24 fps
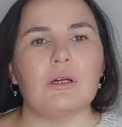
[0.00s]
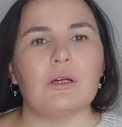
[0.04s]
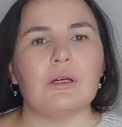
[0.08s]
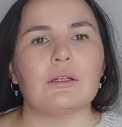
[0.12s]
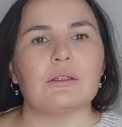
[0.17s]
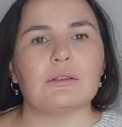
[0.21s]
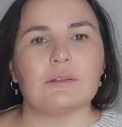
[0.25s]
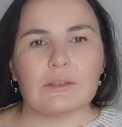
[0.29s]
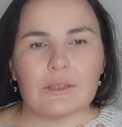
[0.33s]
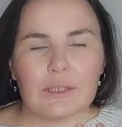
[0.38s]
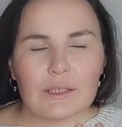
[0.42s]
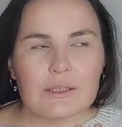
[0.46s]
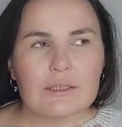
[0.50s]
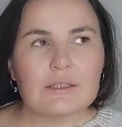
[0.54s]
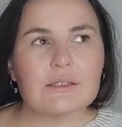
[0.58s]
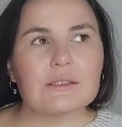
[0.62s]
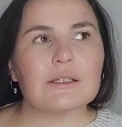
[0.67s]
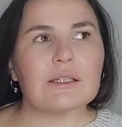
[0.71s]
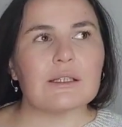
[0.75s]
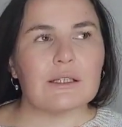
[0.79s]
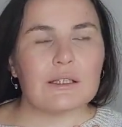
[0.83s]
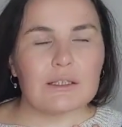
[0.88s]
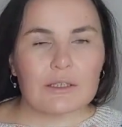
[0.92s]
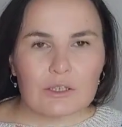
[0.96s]
and yes,
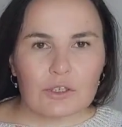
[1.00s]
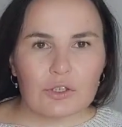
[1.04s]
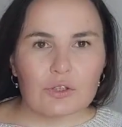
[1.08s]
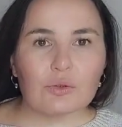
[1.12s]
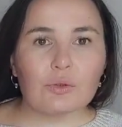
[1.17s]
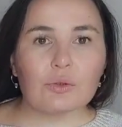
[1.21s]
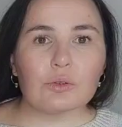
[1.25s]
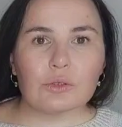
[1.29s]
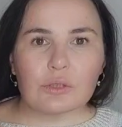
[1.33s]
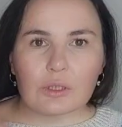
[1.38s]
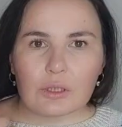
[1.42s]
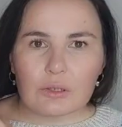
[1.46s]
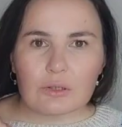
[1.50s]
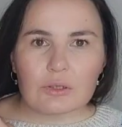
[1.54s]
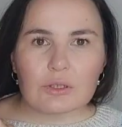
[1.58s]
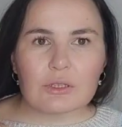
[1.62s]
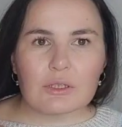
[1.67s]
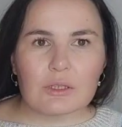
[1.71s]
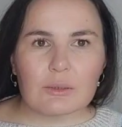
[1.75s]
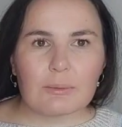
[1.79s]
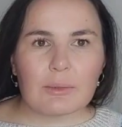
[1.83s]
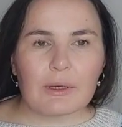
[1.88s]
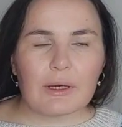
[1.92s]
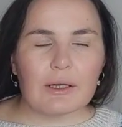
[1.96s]
there is short rows
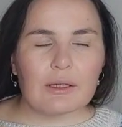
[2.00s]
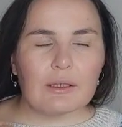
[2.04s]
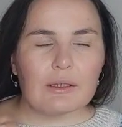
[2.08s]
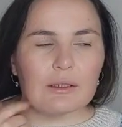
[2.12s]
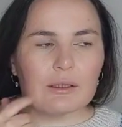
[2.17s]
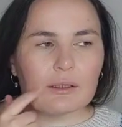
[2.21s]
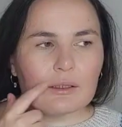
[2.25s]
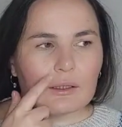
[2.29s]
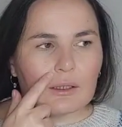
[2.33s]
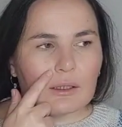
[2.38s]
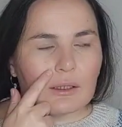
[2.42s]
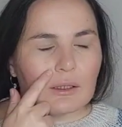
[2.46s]
in the back,